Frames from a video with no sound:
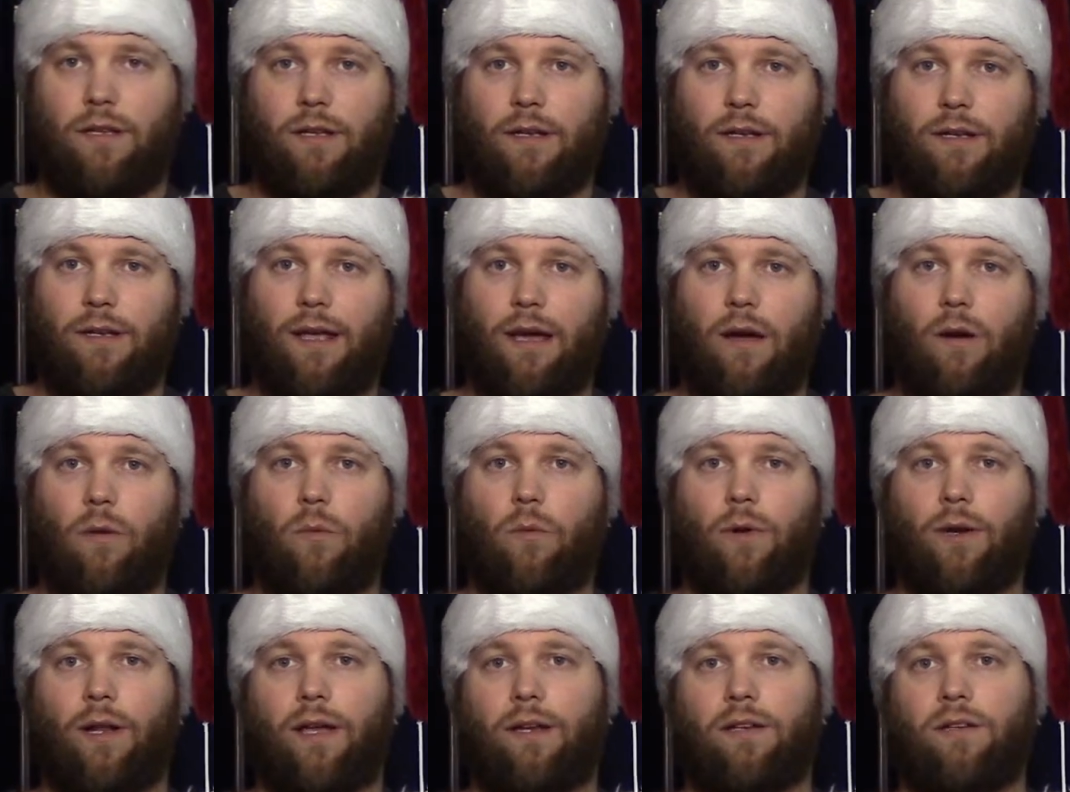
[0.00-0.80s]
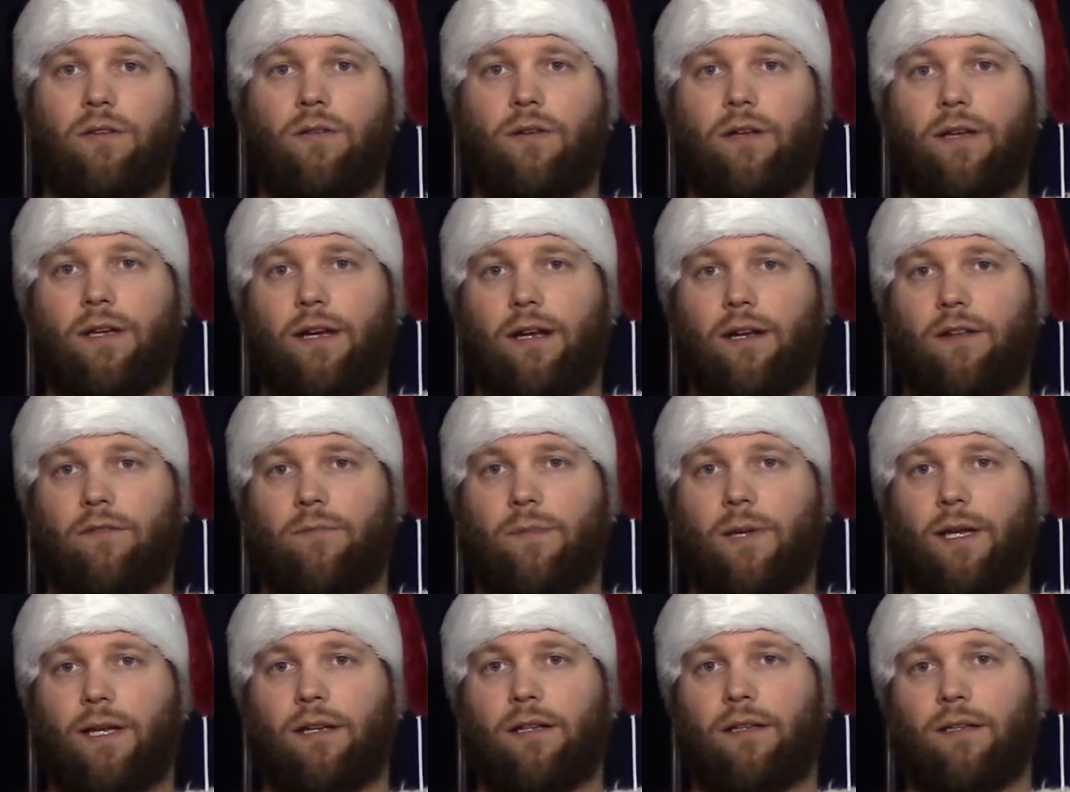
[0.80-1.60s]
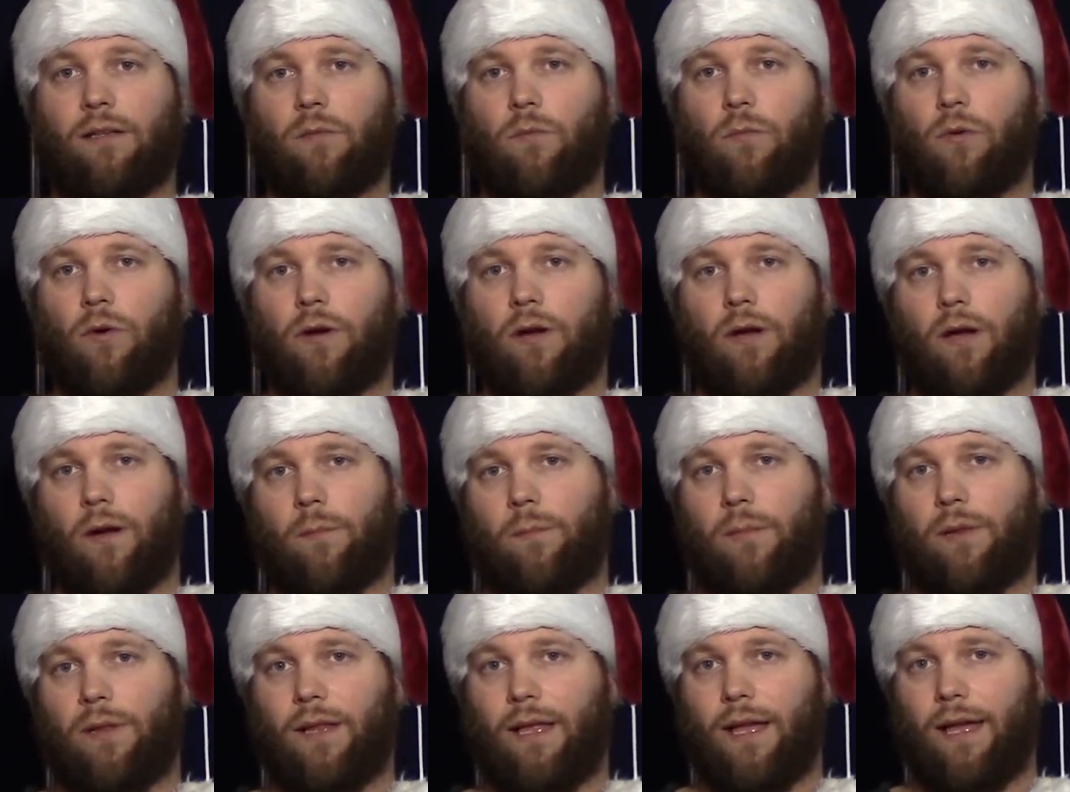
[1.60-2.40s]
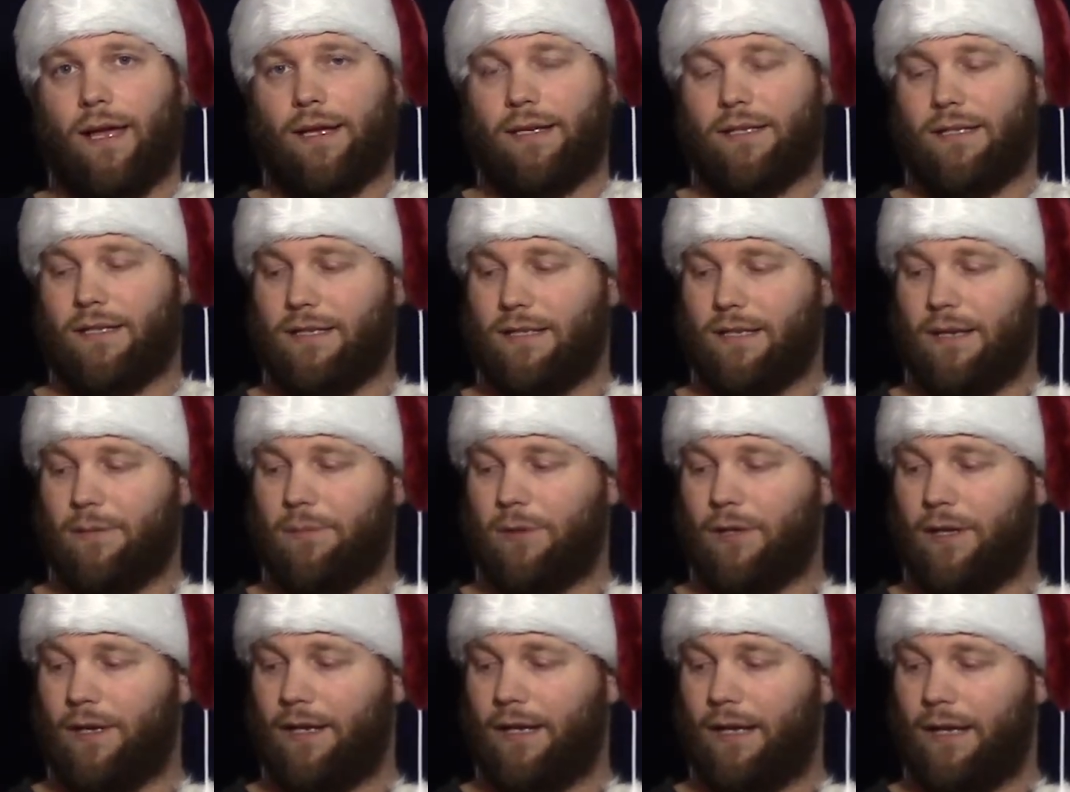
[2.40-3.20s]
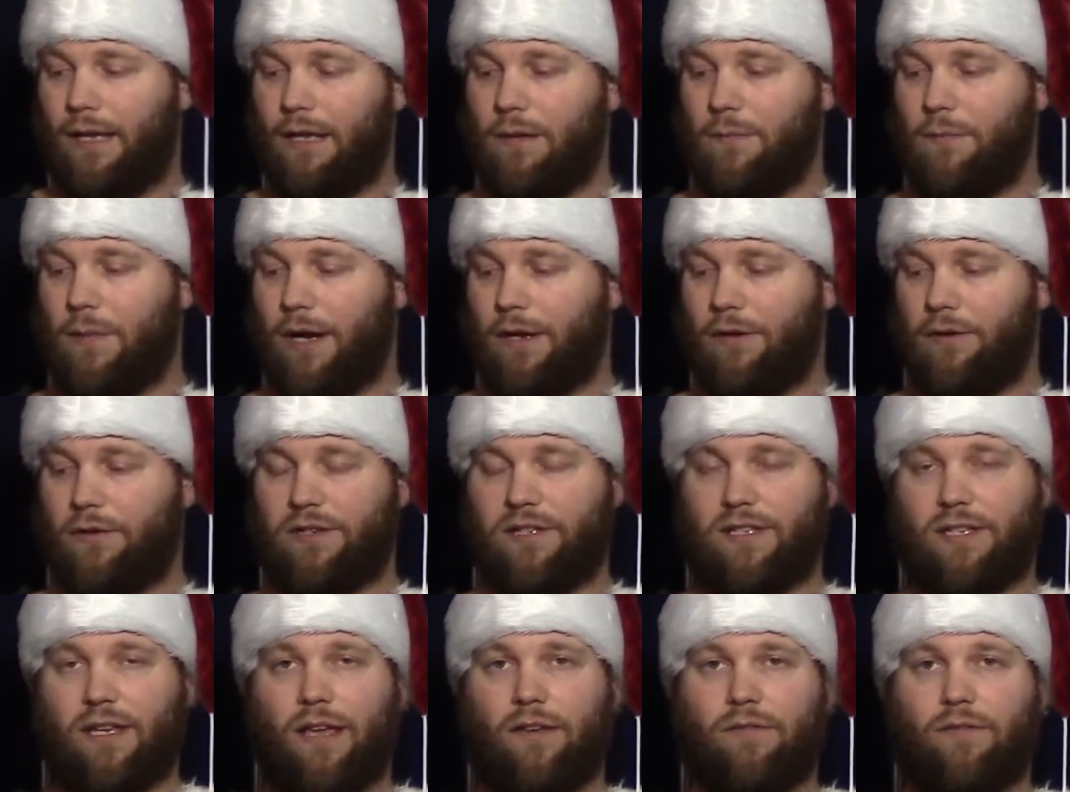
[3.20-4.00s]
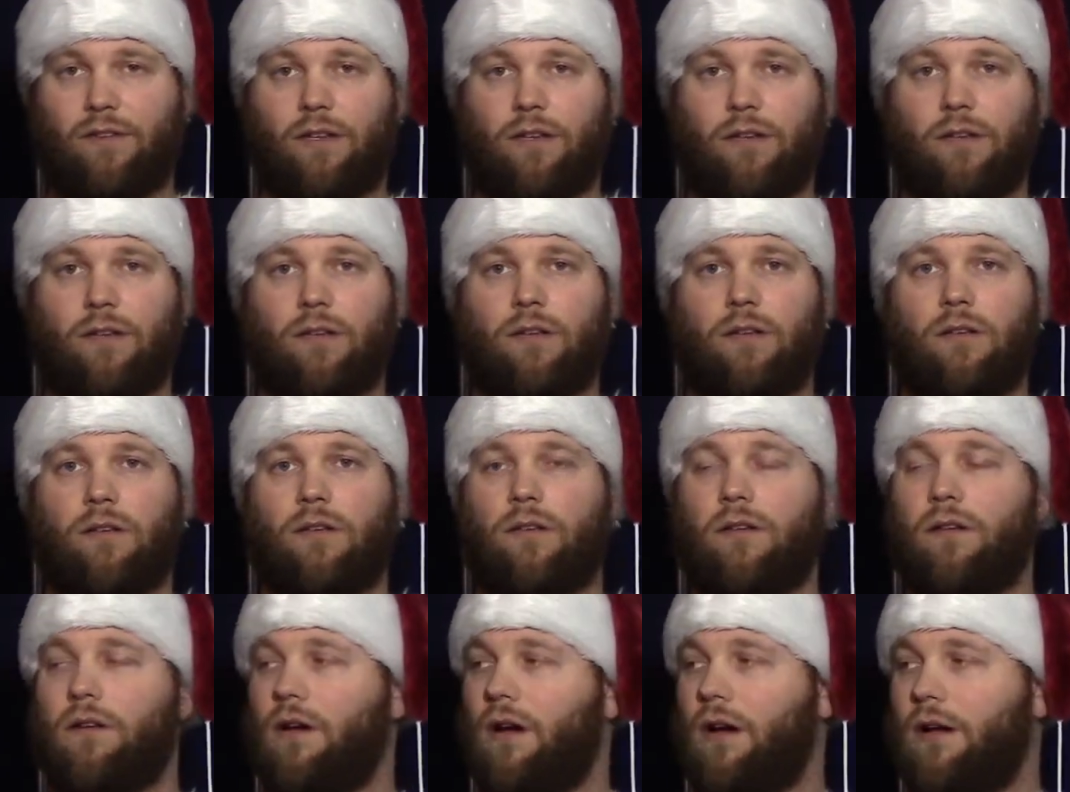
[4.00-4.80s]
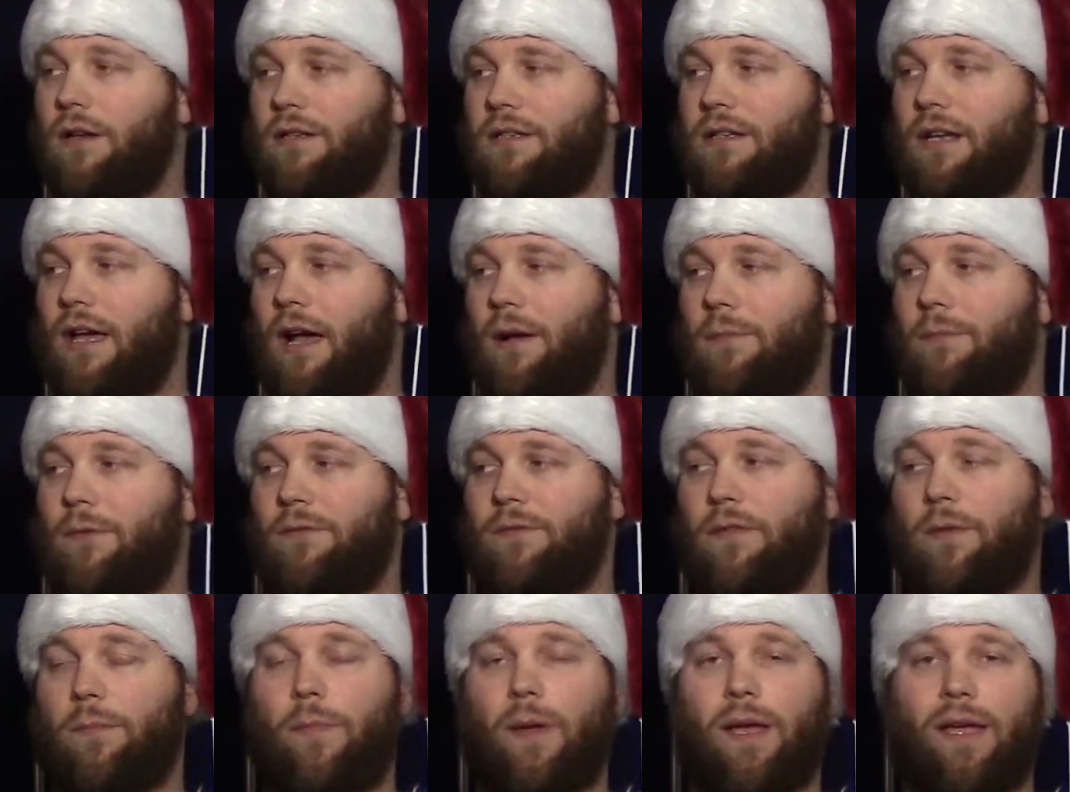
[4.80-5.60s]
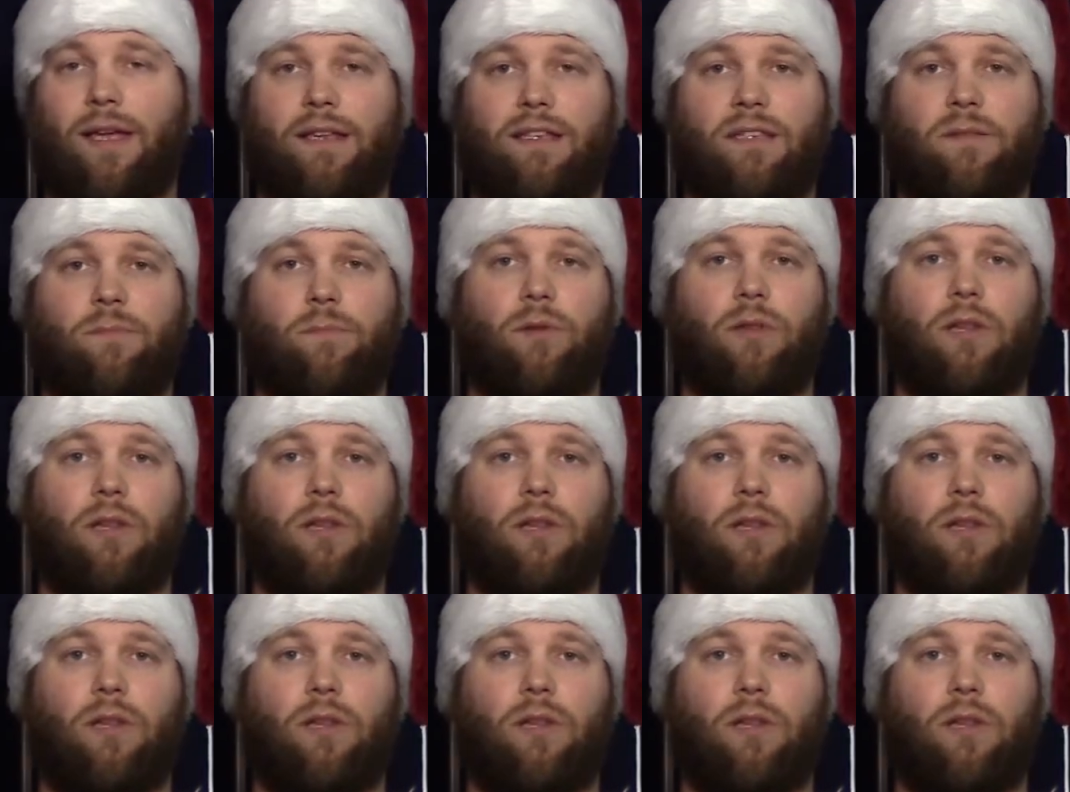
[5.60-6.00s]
Now what I do to kind of make it a little more complex is I play an E minor 7 on top of the bass